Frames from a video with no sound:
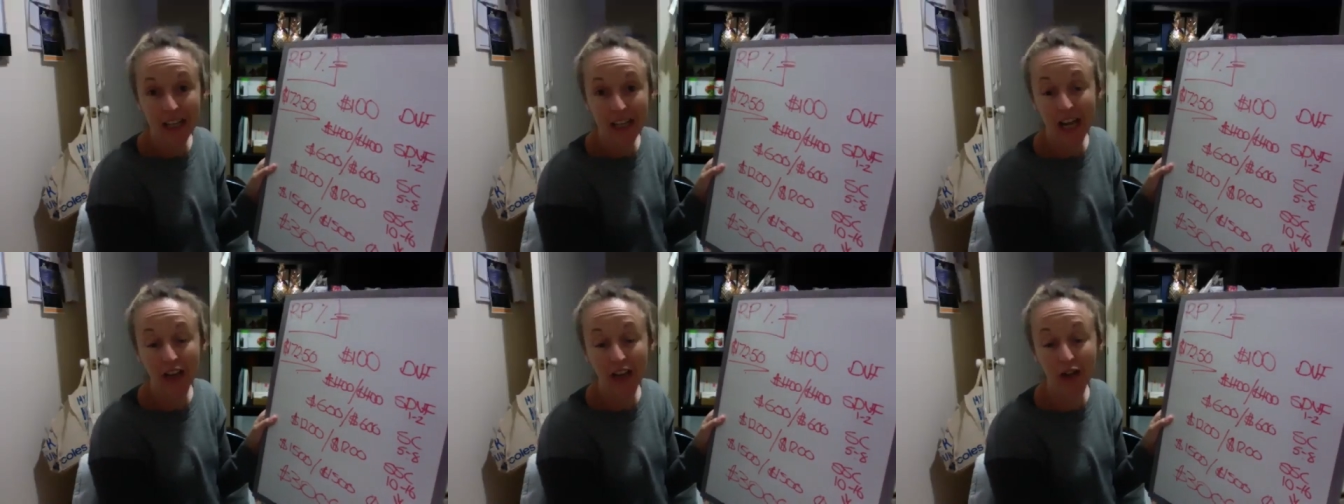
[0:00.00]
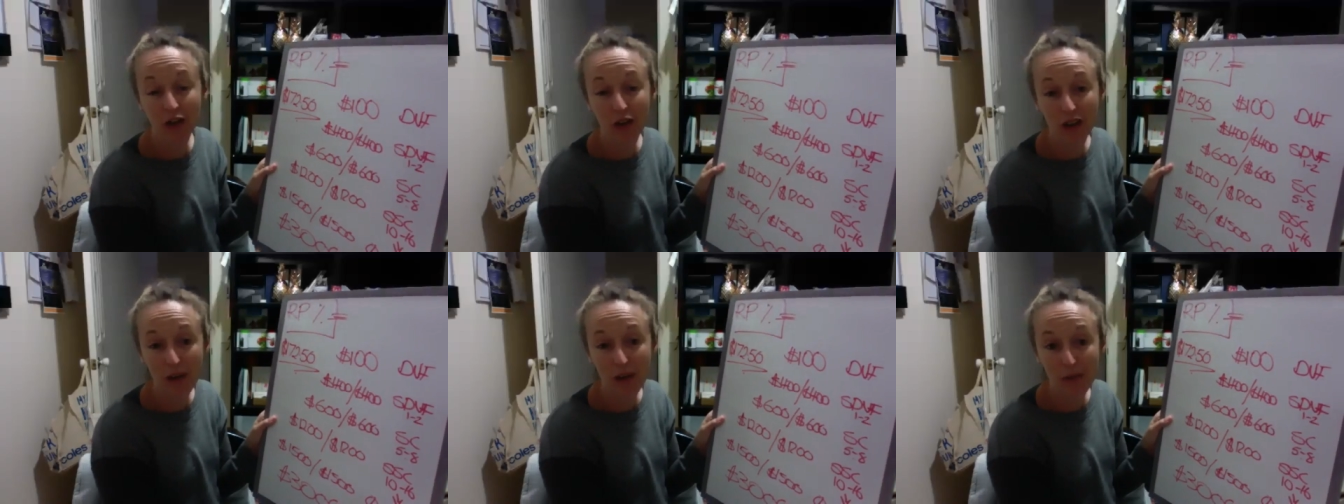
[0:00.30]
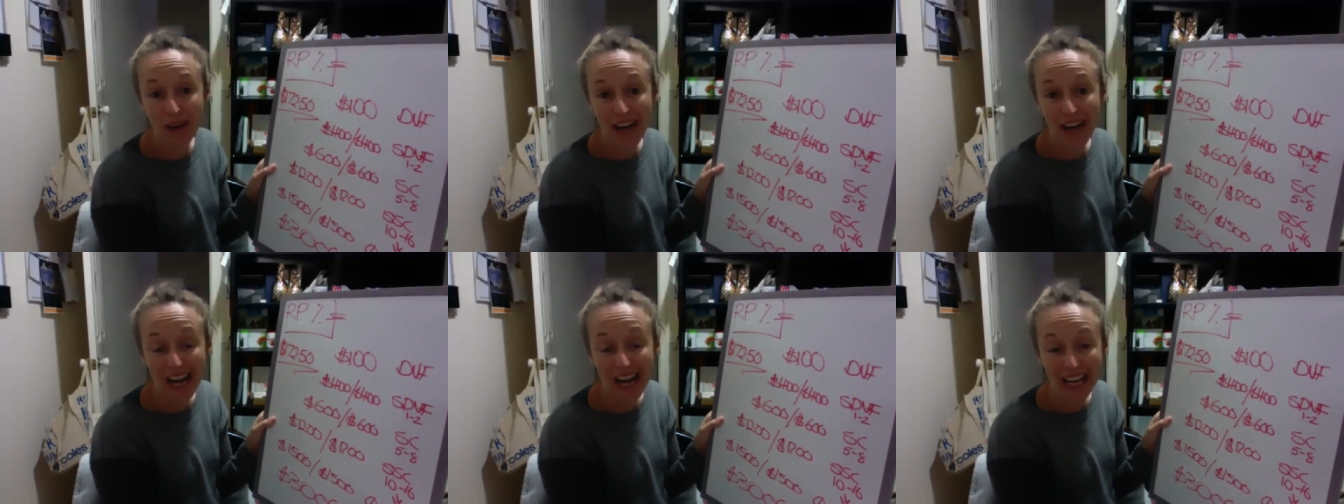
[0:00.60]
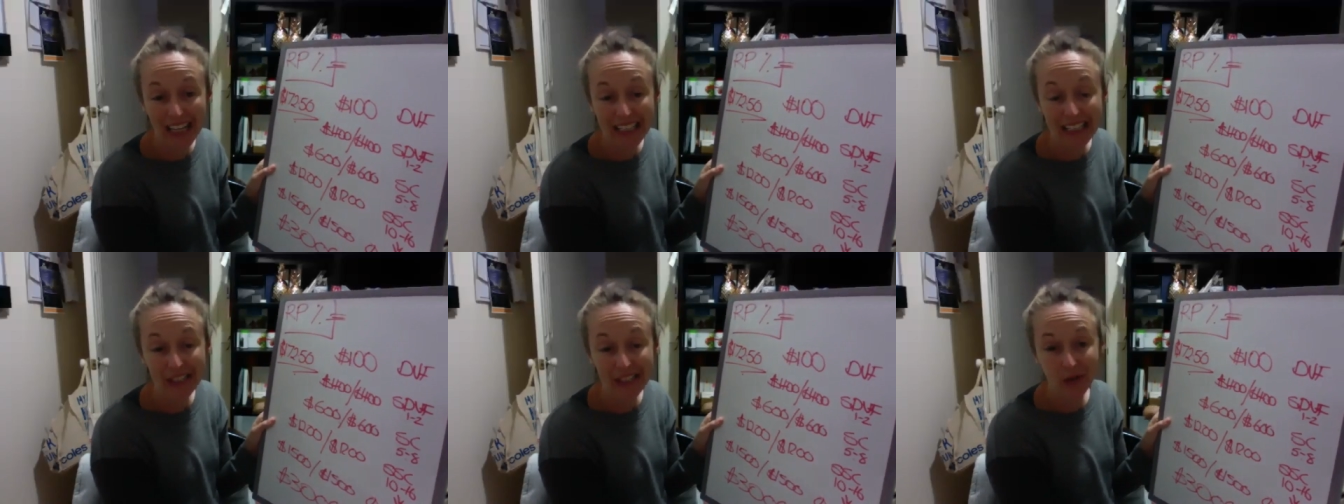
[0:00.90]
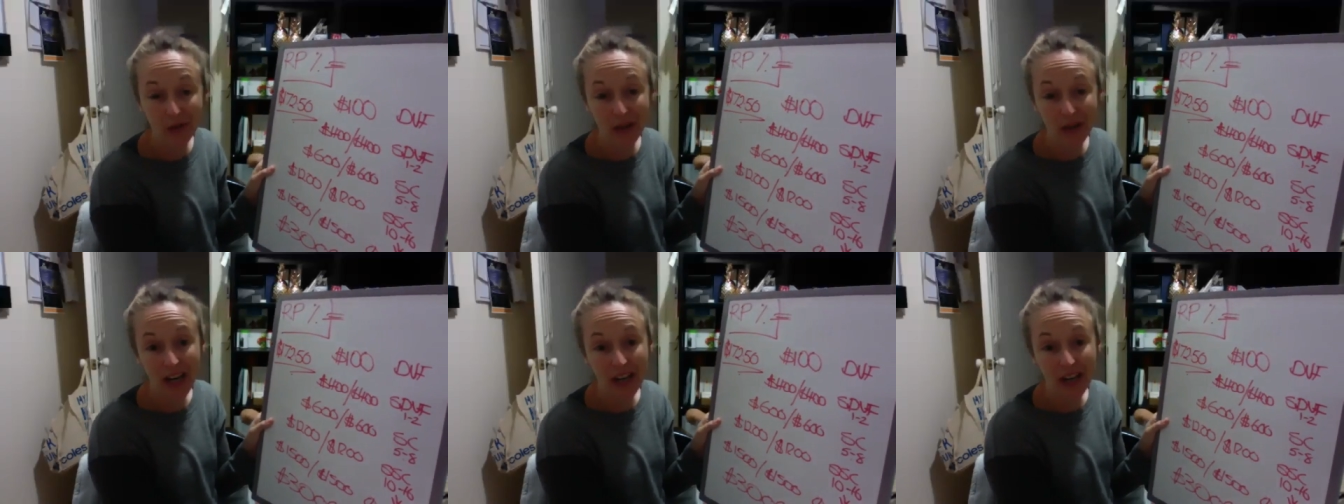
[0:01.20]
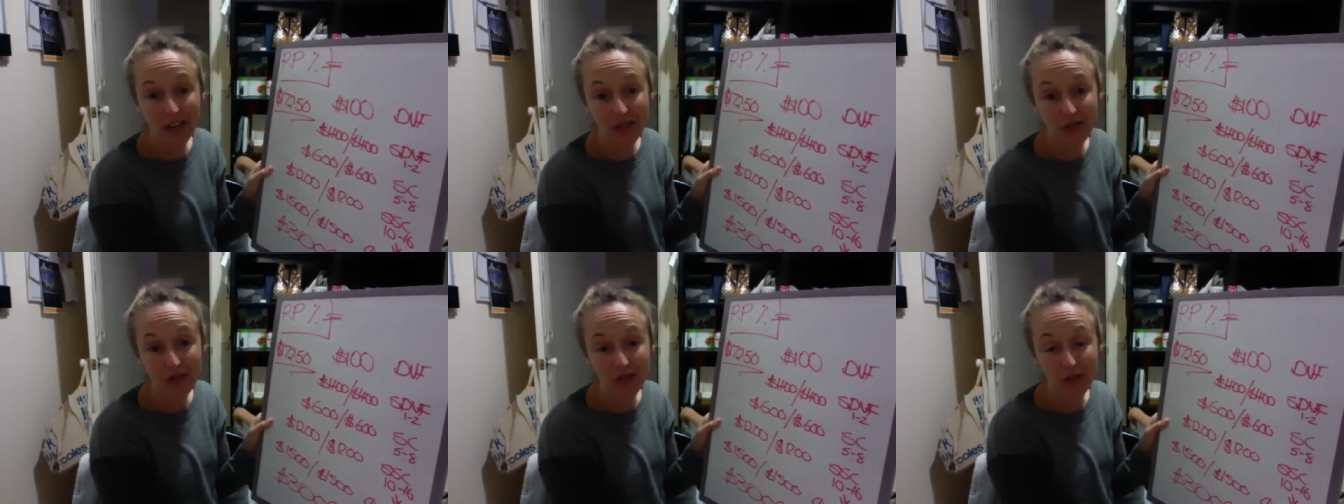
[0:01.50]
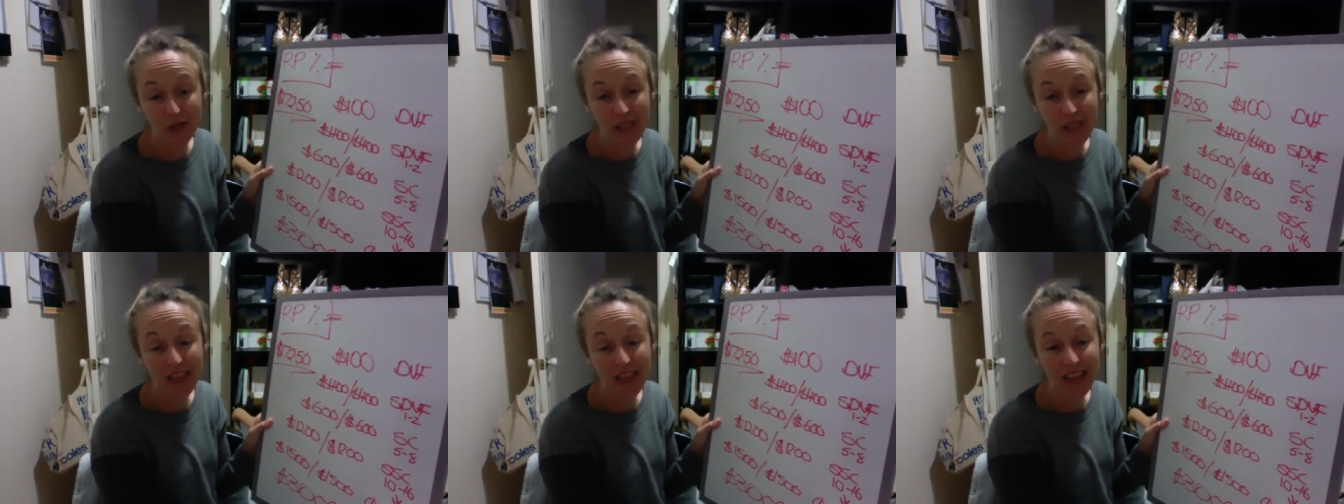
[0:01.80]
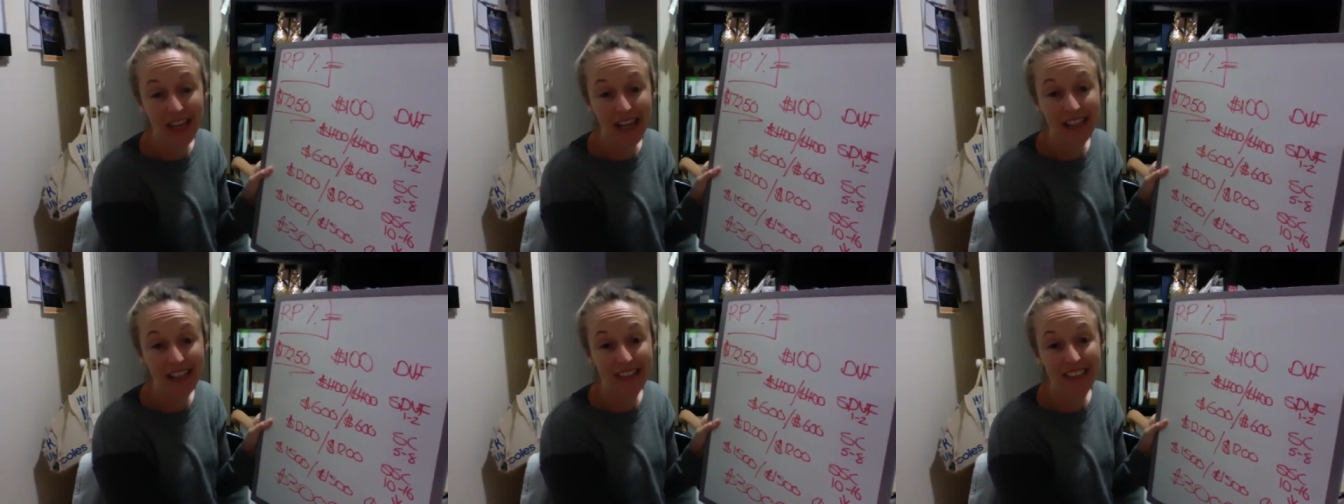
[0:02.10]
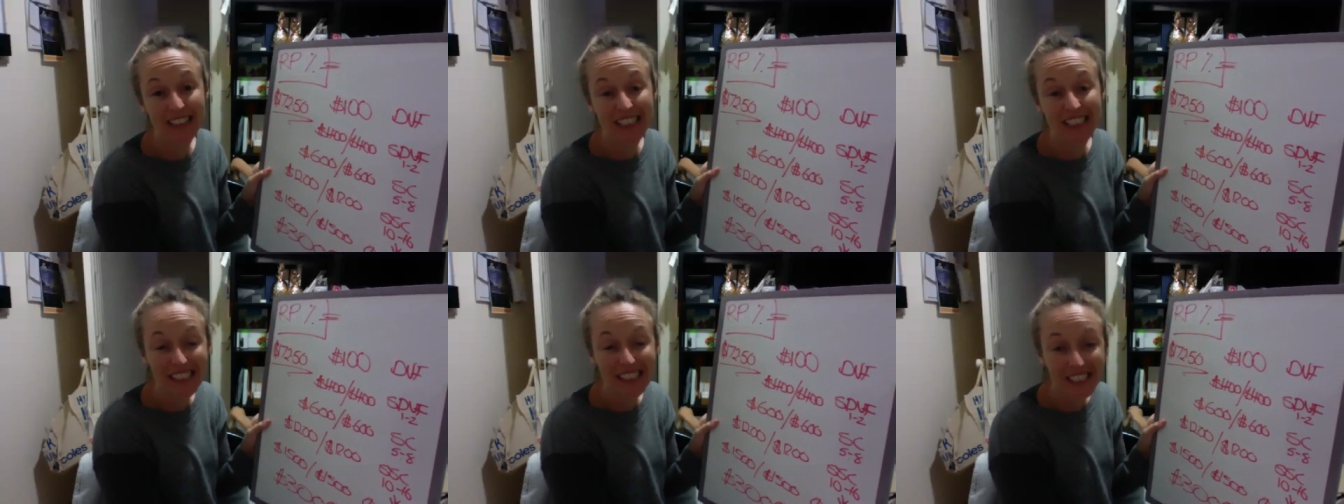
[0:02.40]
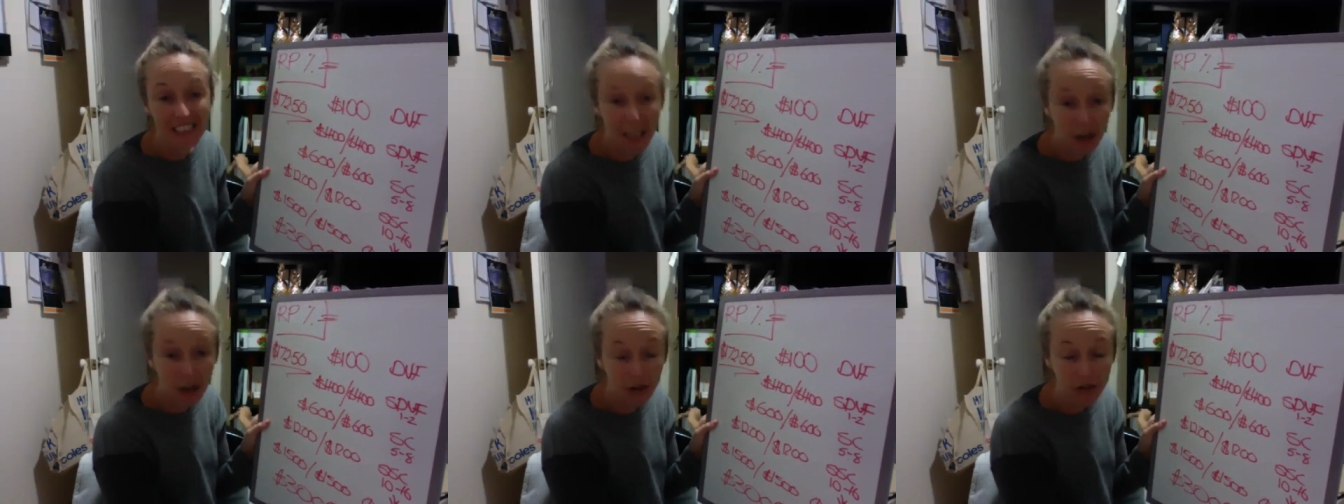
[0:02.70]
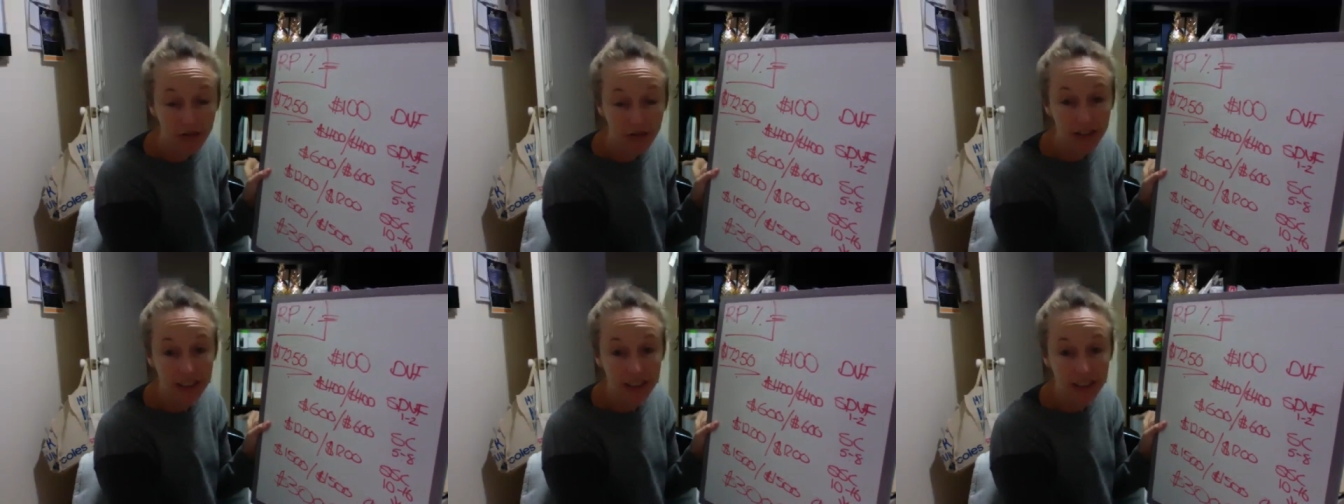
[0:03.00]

And you're on about 80 to 120,000 yourself,